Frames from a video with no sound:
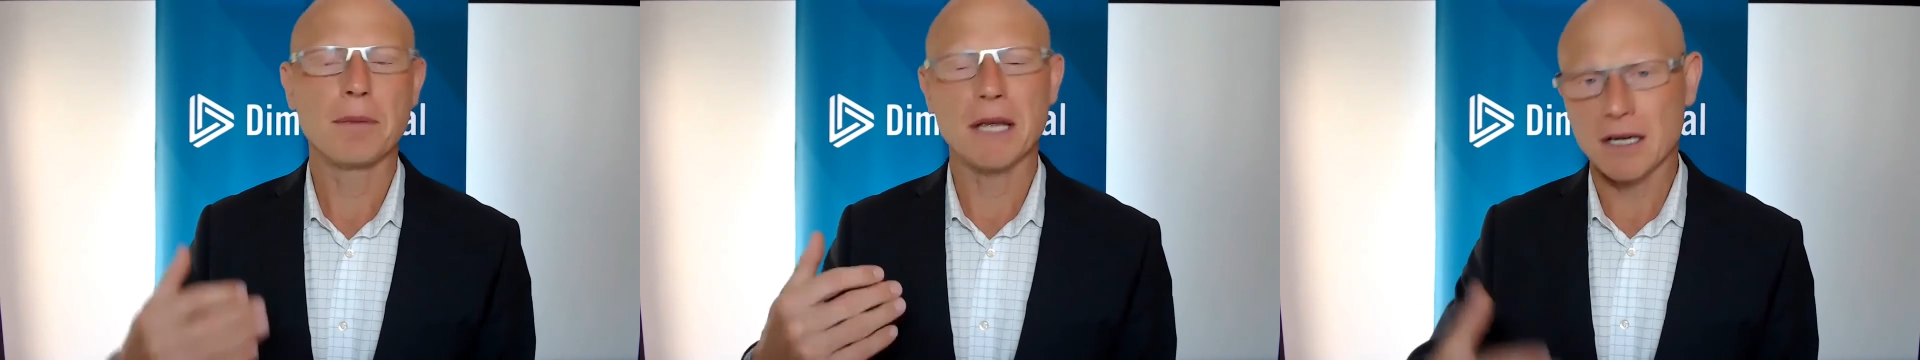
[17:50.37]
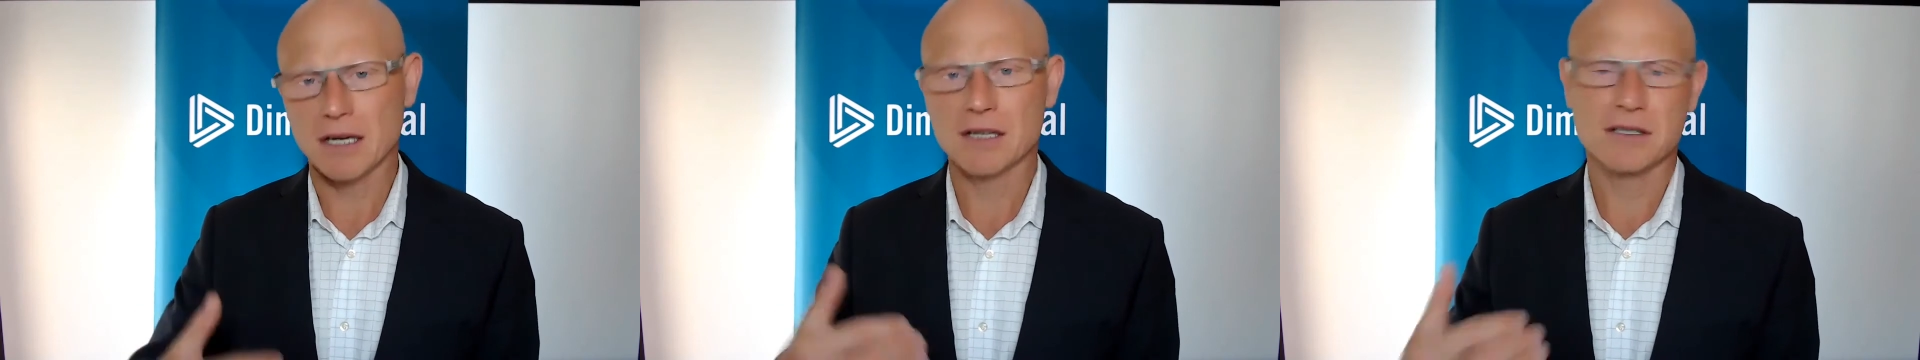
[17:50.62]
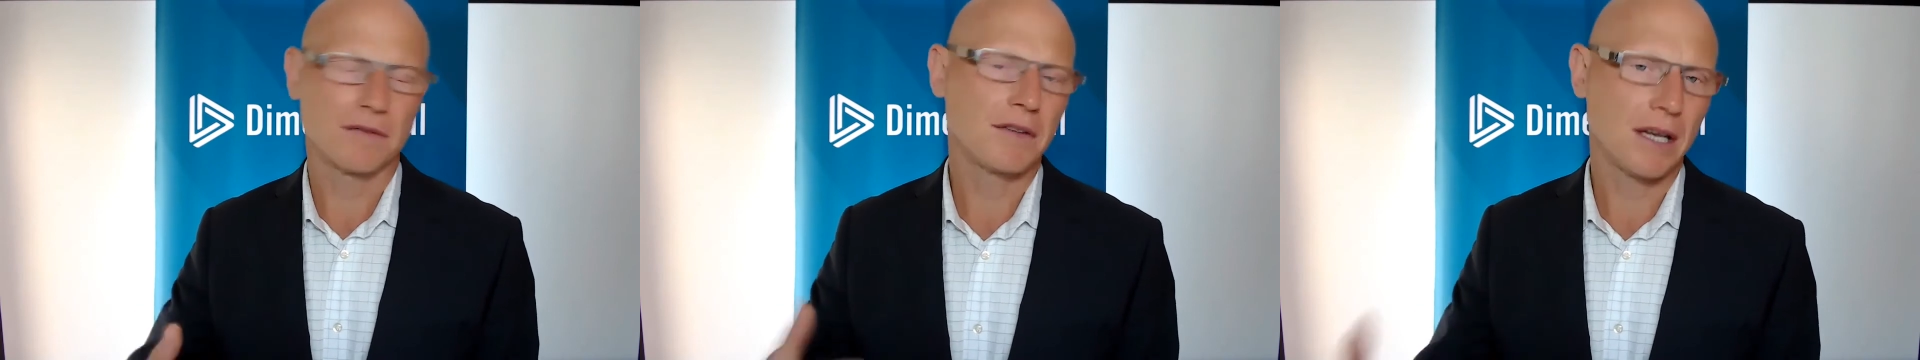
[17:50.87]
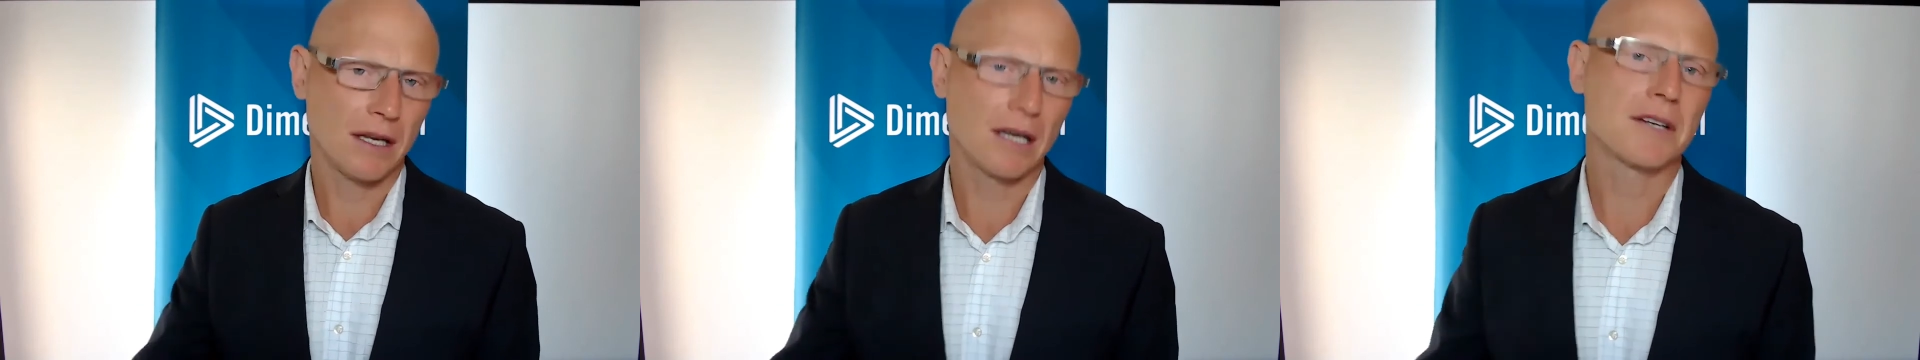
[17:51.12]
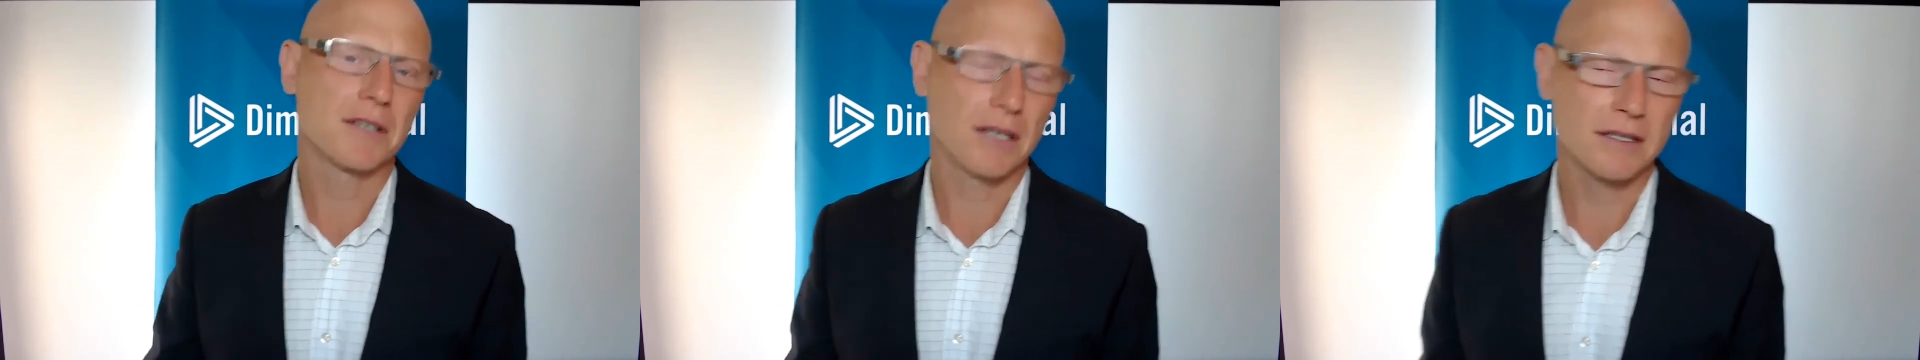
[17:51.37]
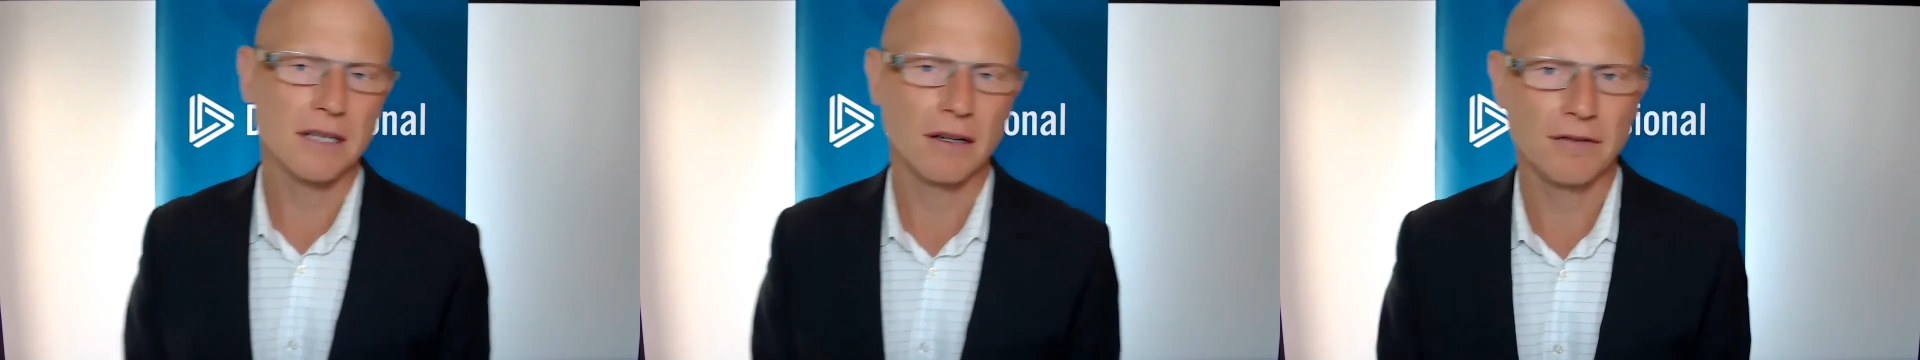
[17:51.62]
because of the election
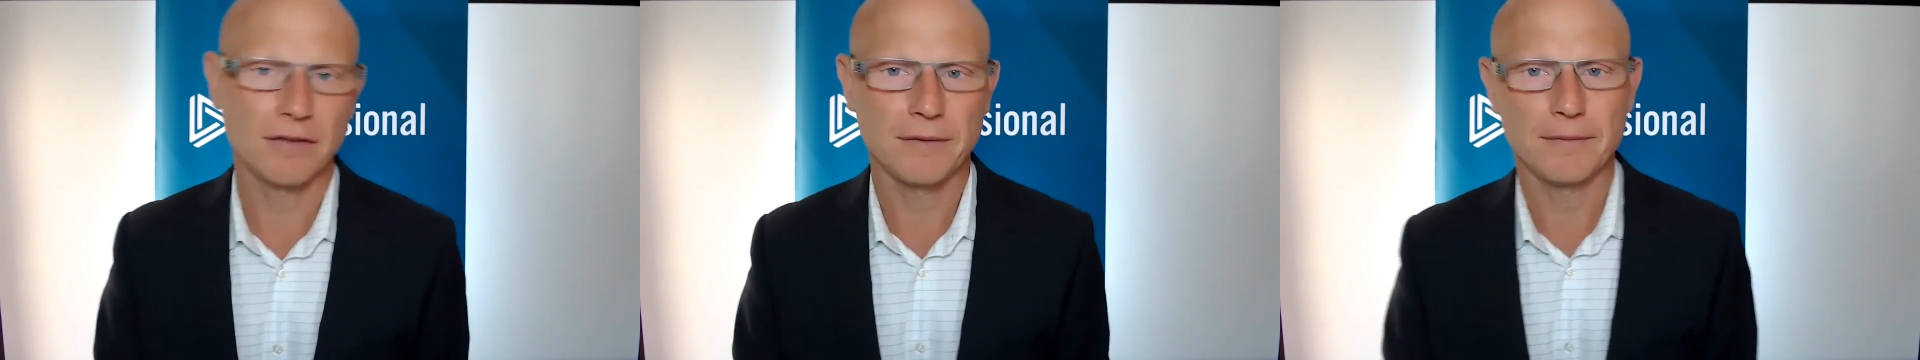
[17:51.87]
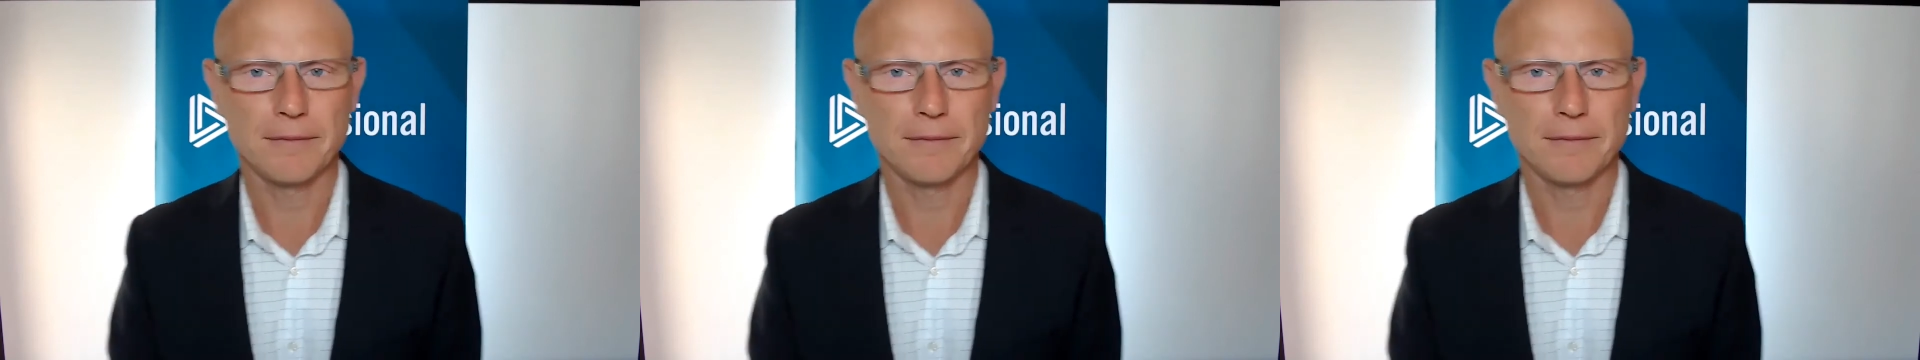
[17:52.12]
itself